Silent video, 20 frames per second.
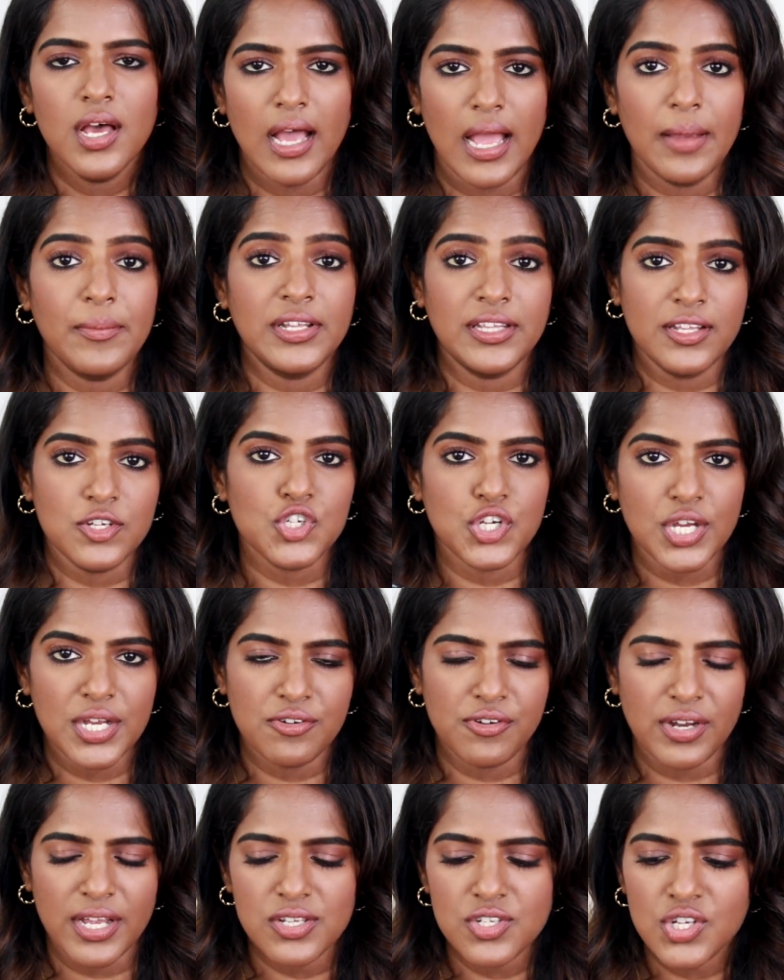I mean, the shade
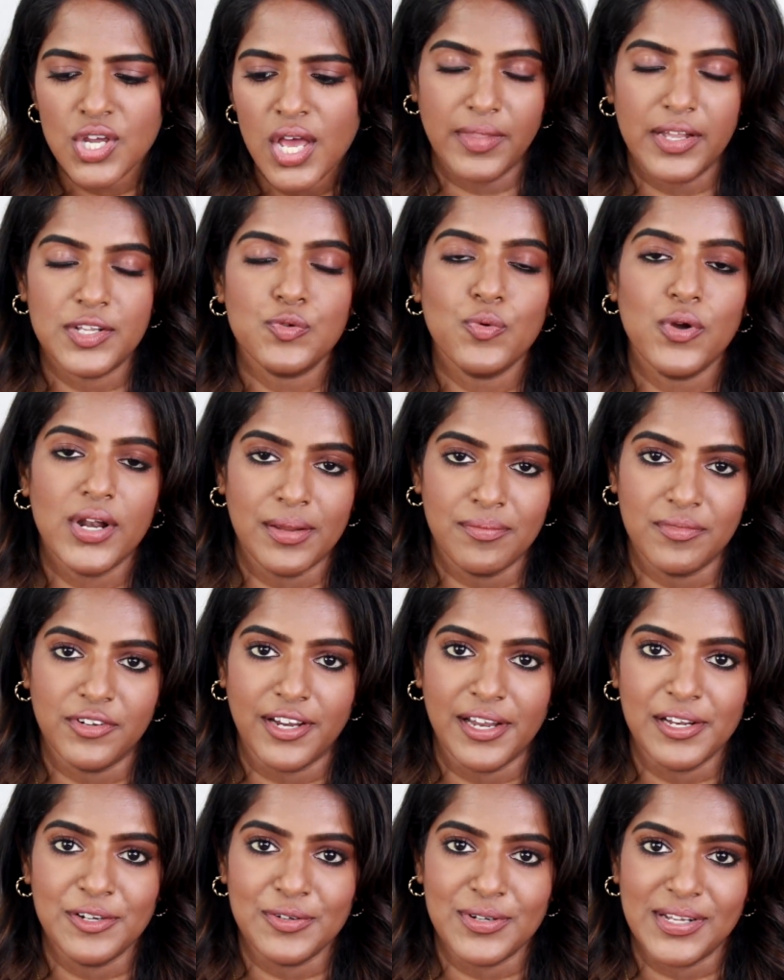range. That's what I'm
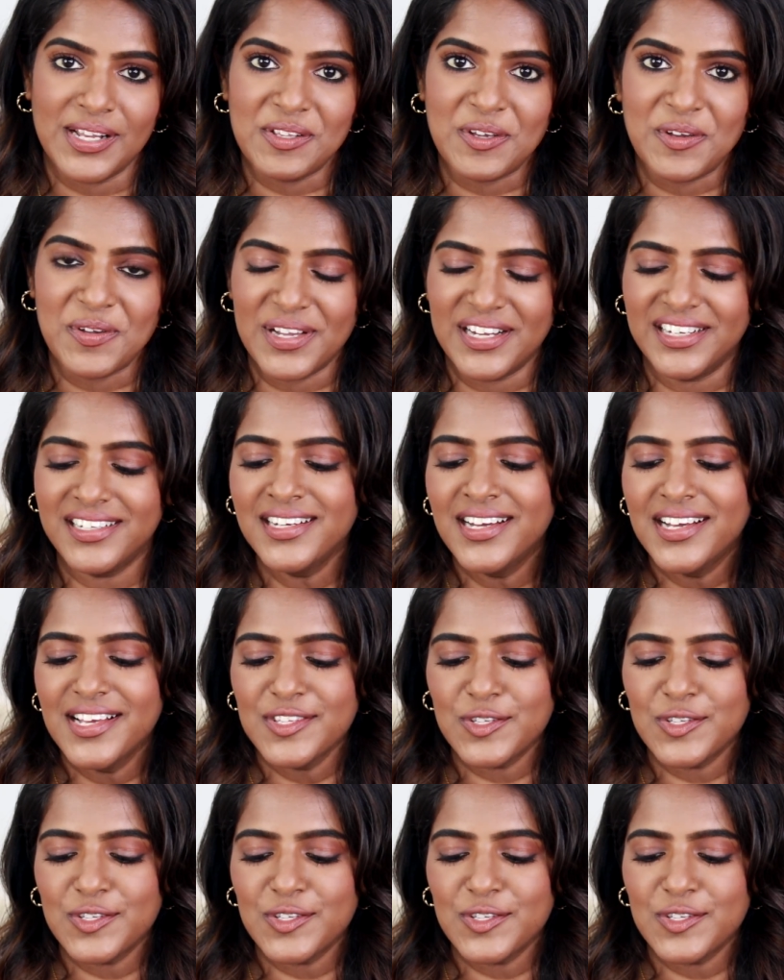trying to tell you here.